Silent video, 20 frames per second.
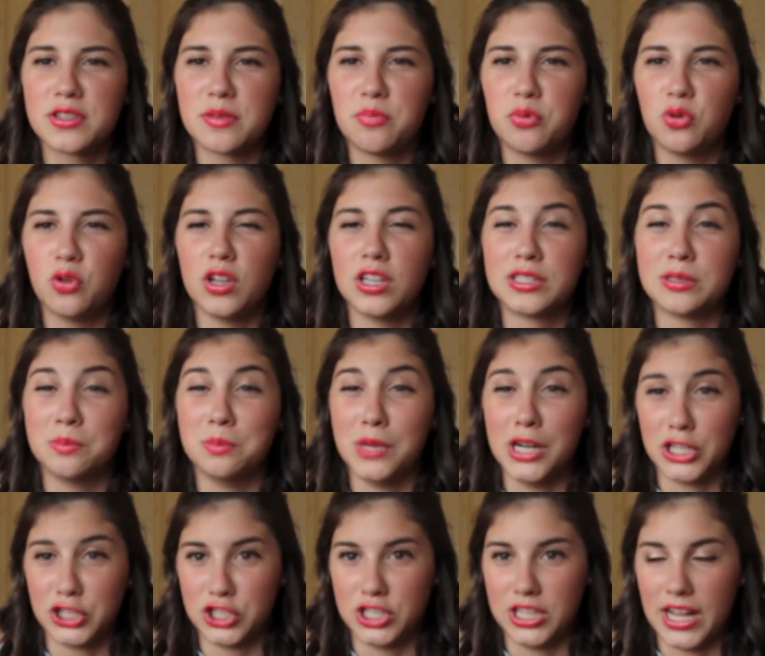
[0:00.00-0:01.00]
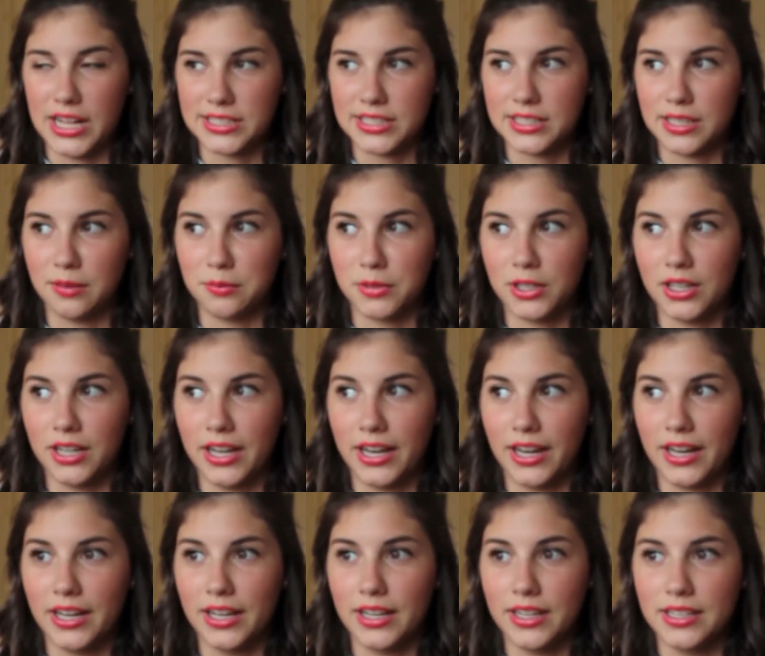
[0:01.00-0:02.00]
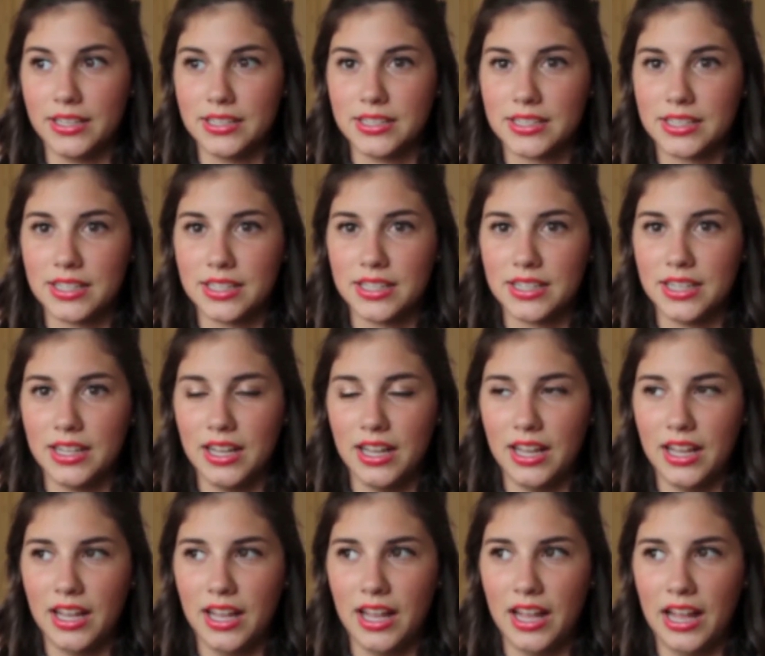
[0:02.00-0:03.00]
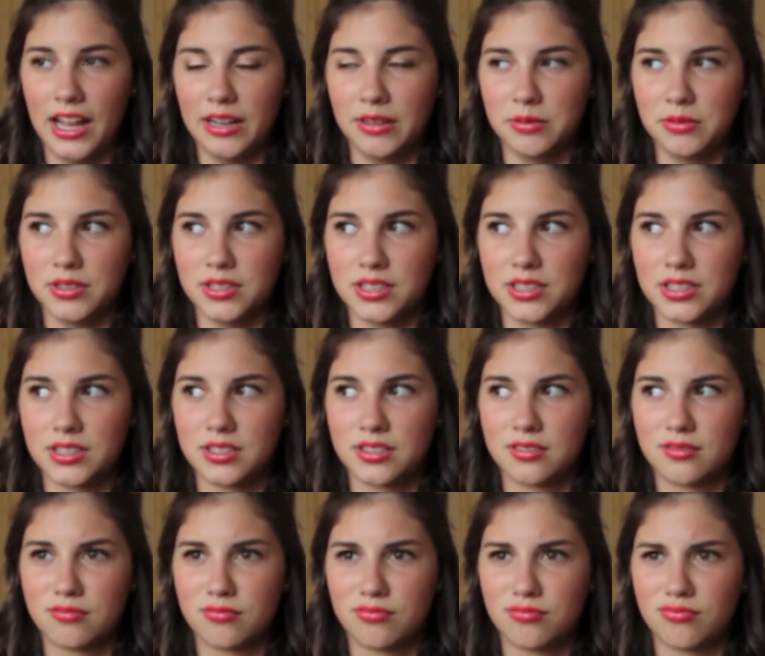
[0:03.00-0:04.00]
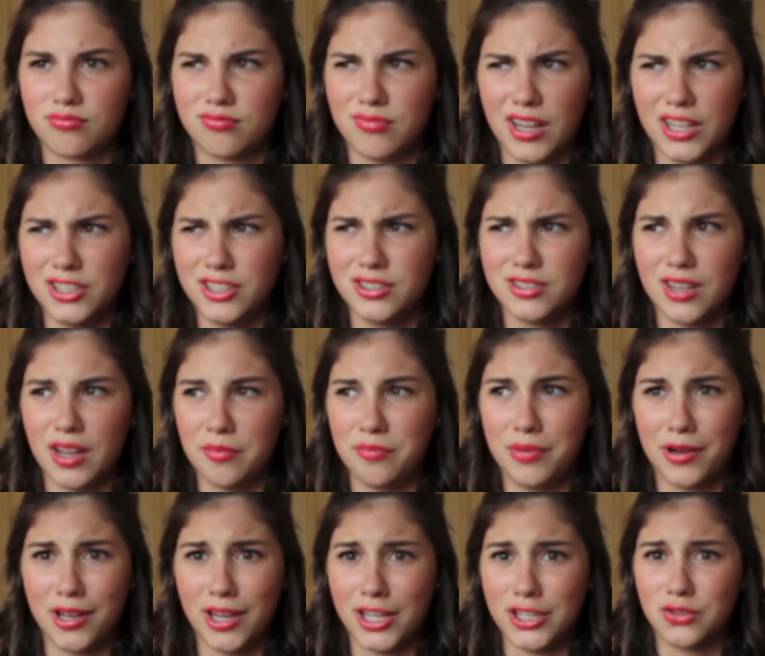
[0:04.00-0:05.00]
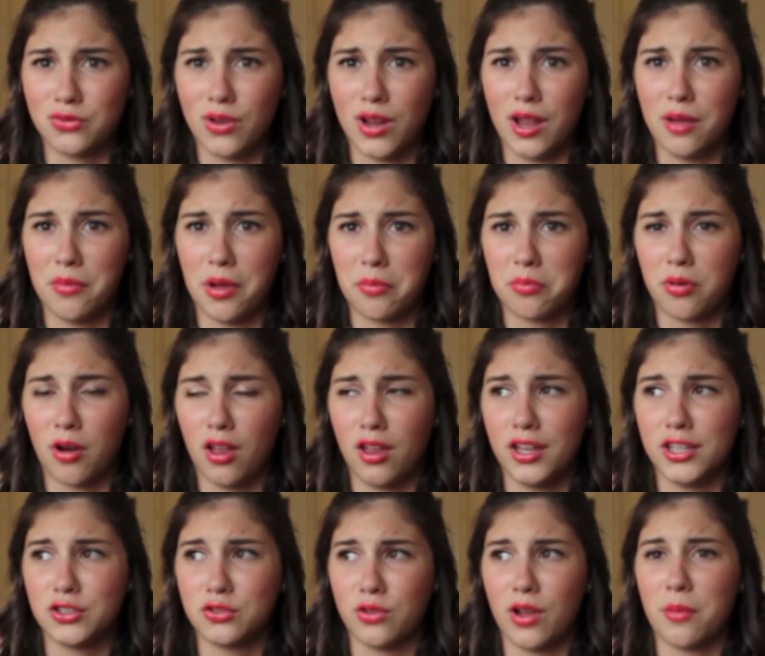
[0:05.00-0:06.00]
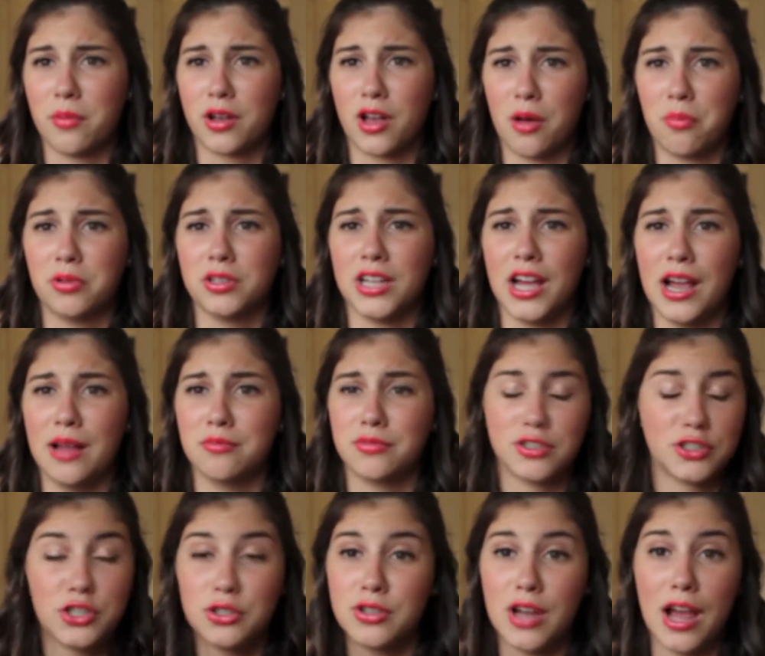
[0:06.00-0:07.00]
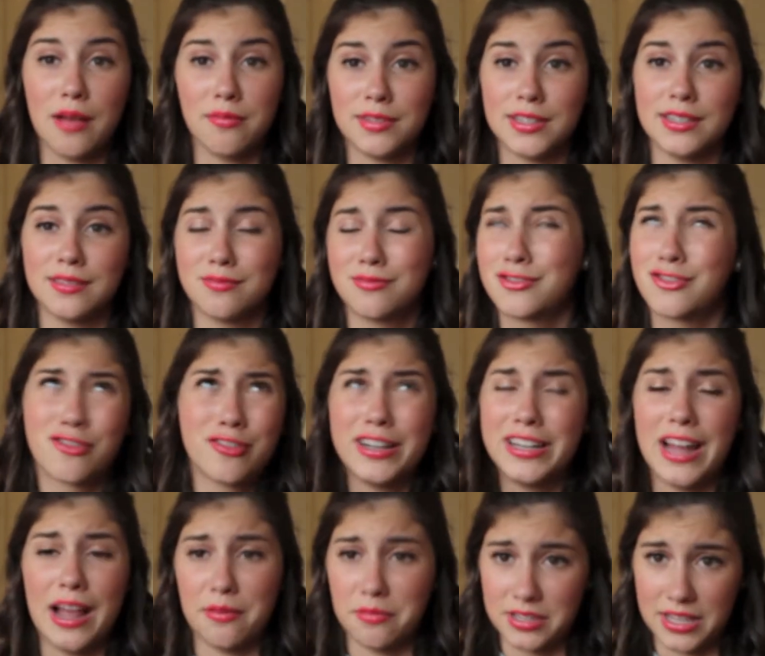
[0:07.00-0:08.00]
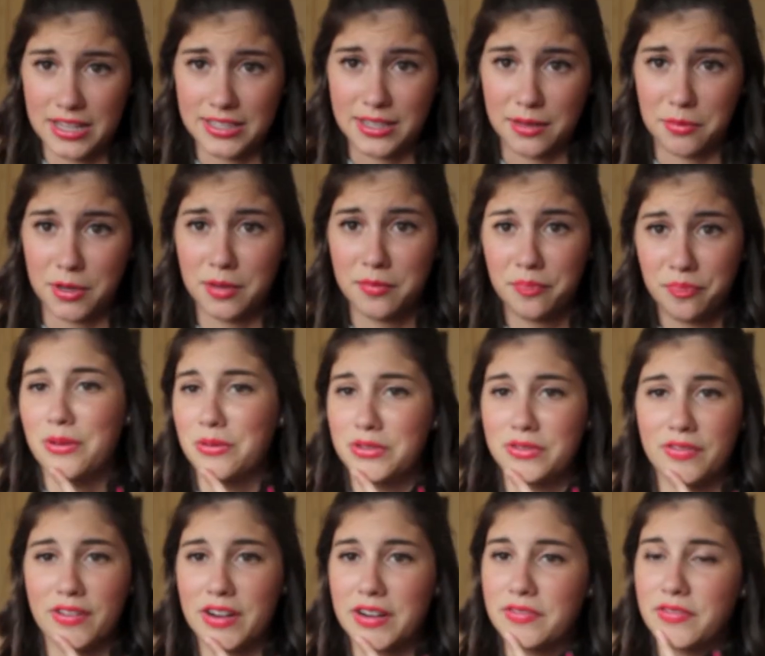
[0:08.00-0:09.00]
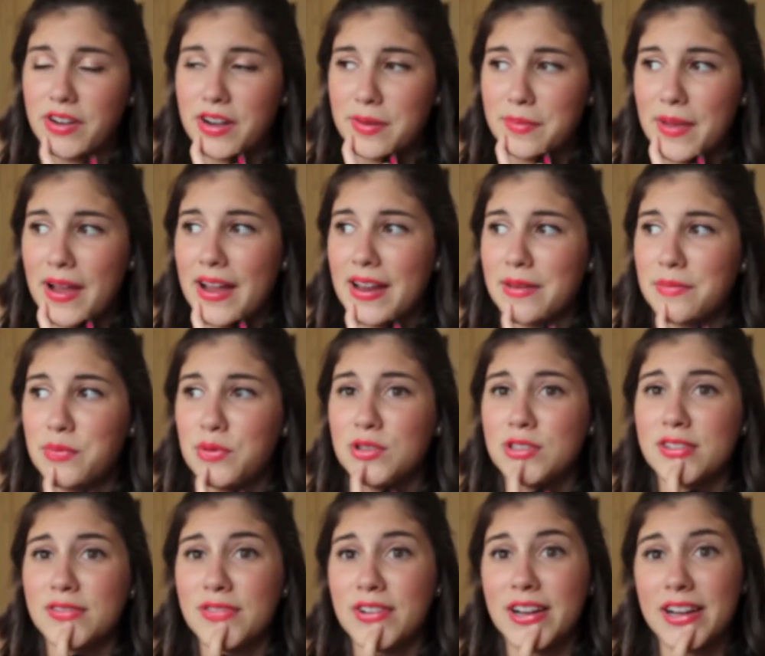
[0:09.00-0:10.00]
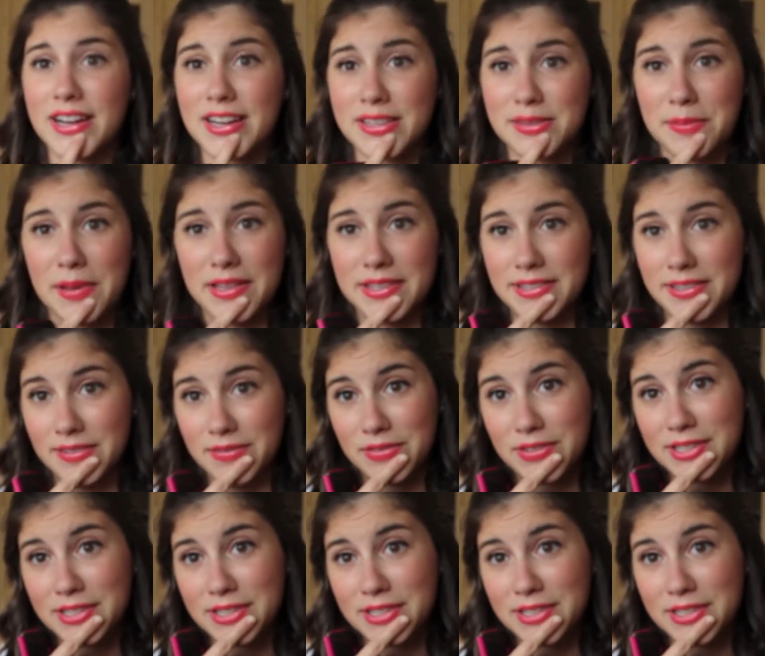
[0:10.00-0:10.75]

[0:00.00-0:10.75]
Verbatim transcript: the pool as much last summer and I was, I just, I barely swam. I probably swam a couple times, two times, three times that summer. It was very, very bad. Pools are very expensive,